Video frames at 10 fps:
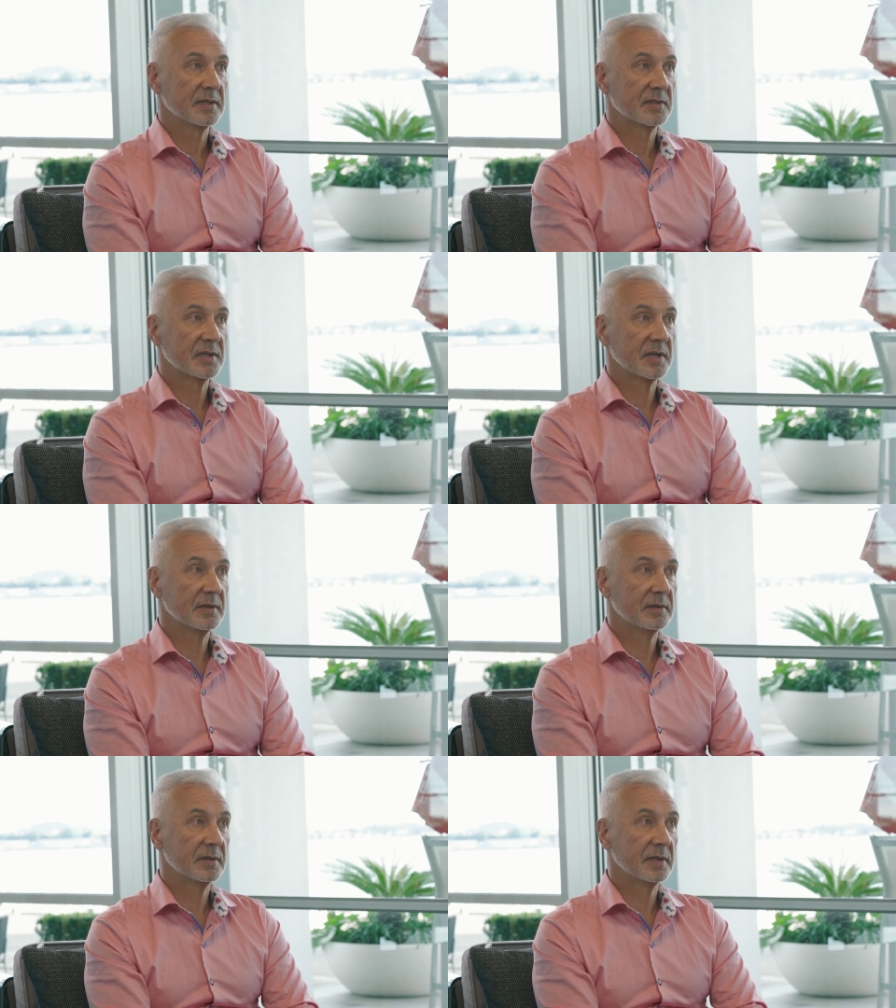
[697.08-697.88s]
So
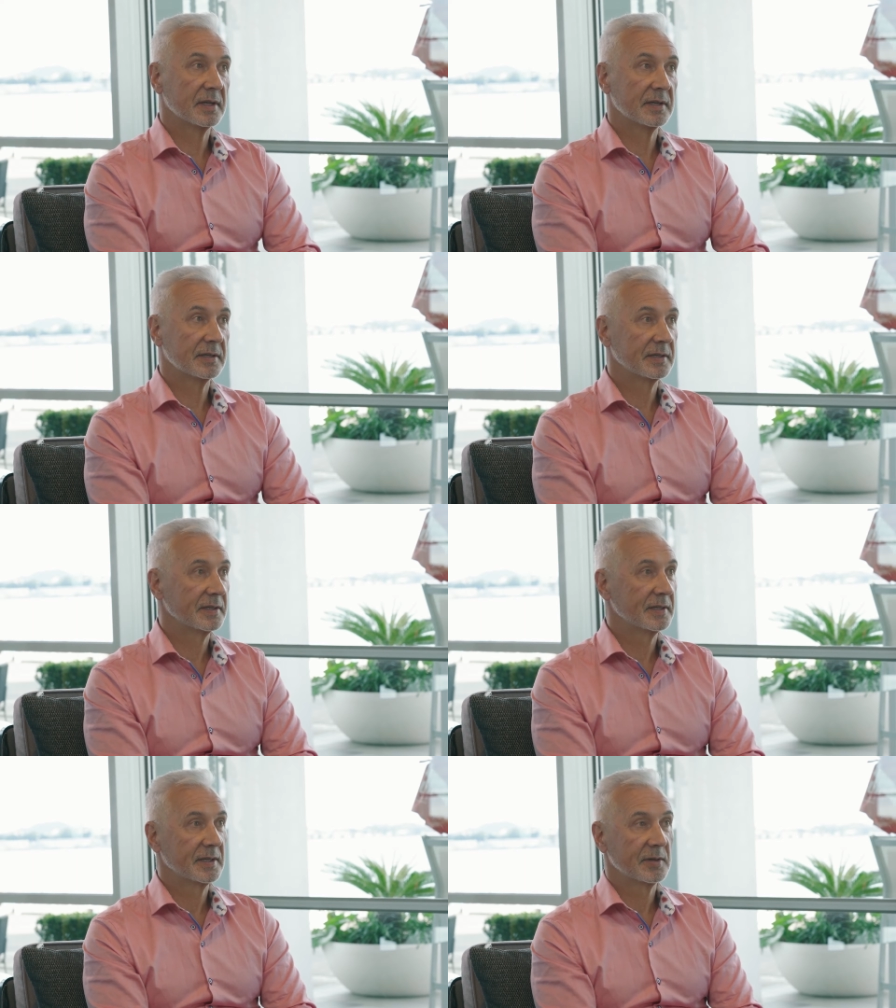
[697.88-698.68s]
uh,
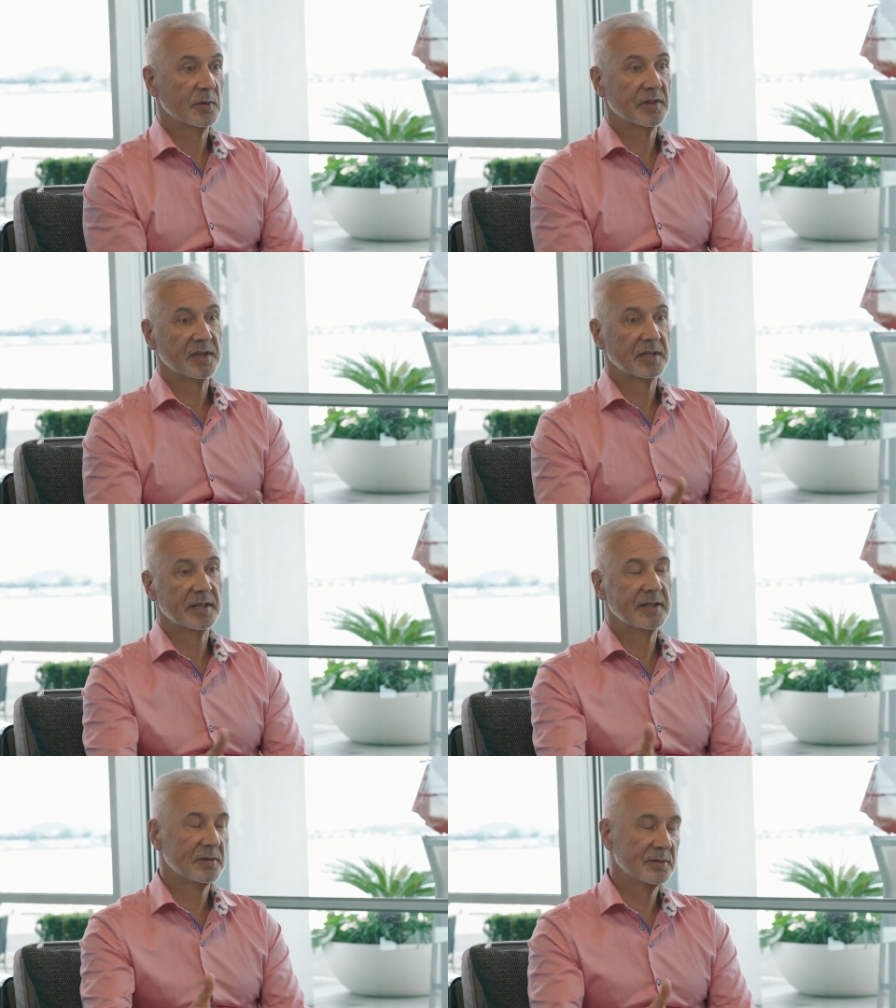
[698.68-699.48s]
one thing
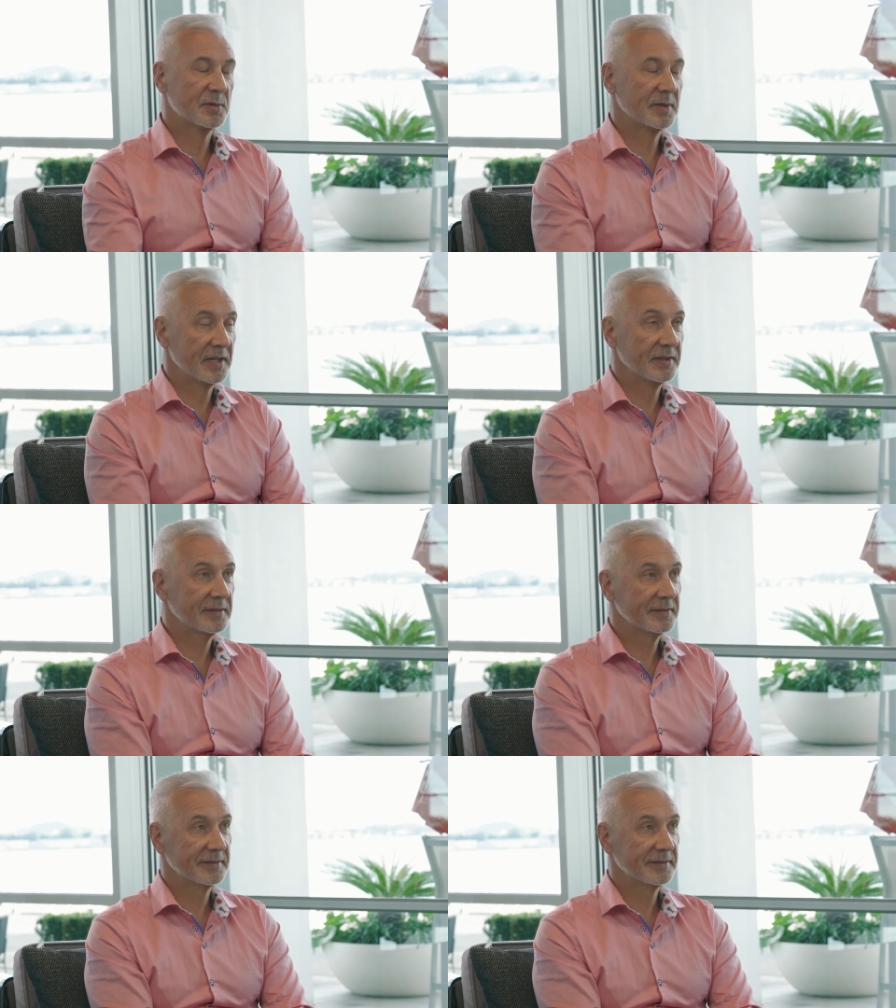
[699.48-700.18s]
led on to another.